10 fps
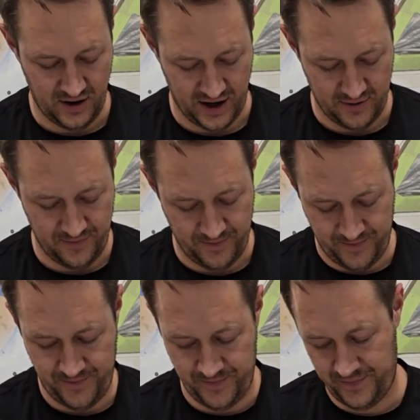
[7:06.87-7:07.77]
Alright.
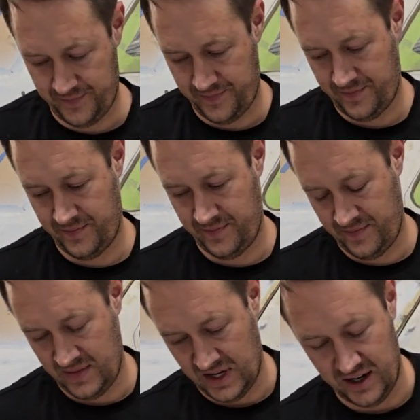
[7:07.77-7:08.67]
I
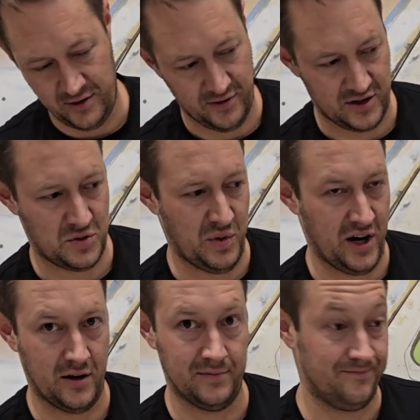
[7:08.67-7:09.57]
do have a
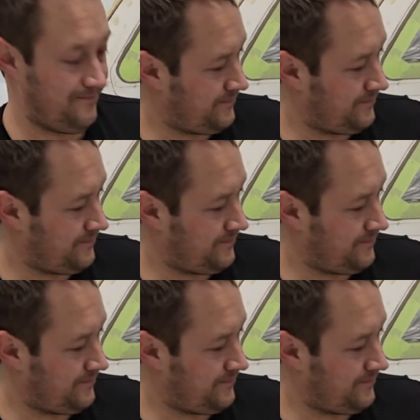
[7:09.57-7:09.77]
spare.